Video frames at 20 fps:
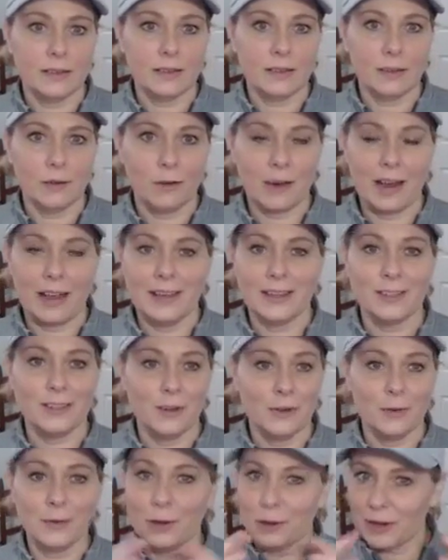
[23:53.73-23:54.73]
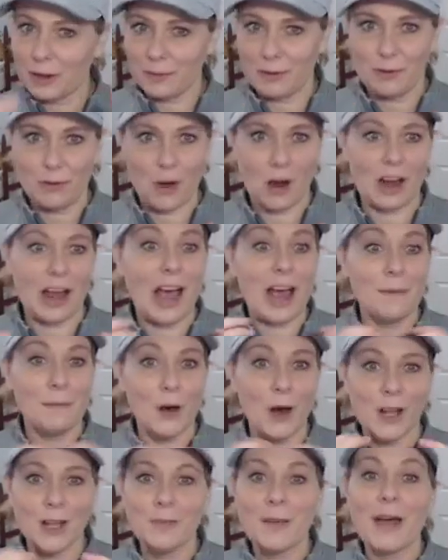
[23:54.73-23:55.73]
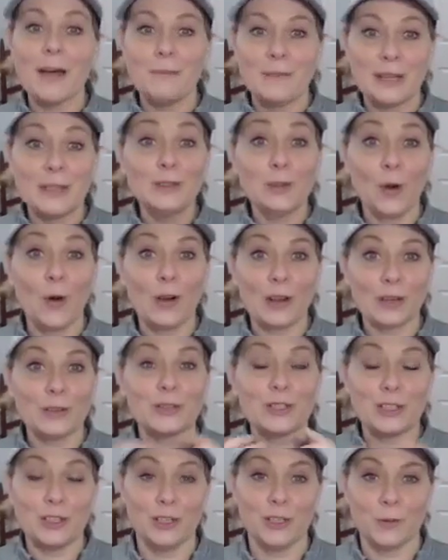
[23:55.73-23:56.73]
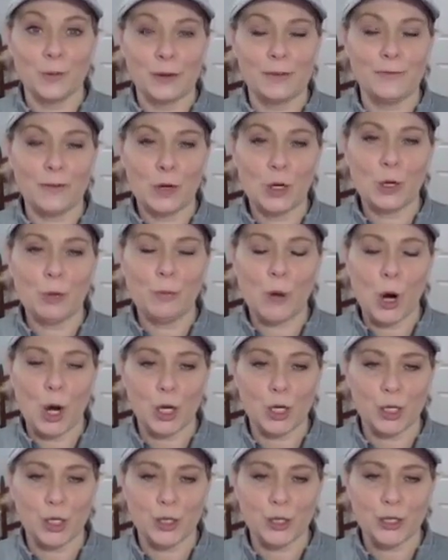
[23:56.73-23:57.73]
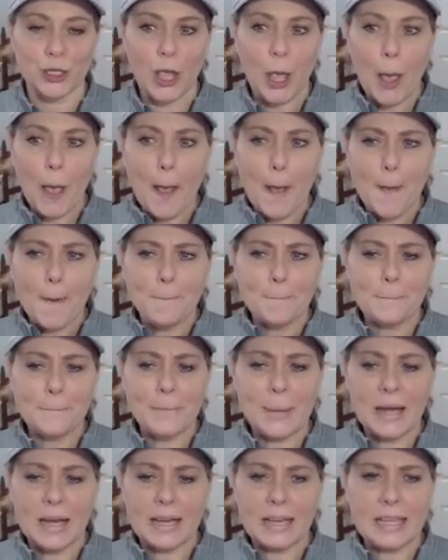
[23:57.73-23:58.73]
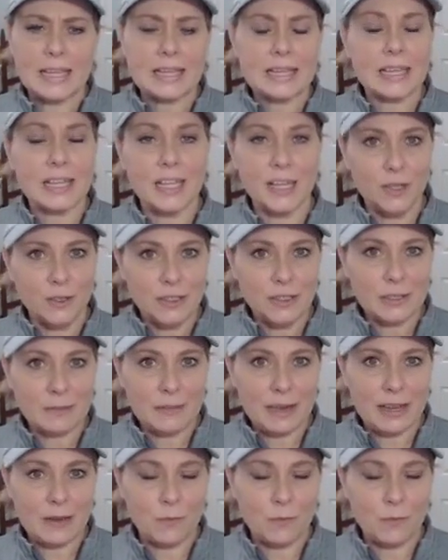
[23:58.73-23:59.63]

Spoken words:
okay? So don't get me wrong, I'm all about being loyal to your referral partners, but it kills me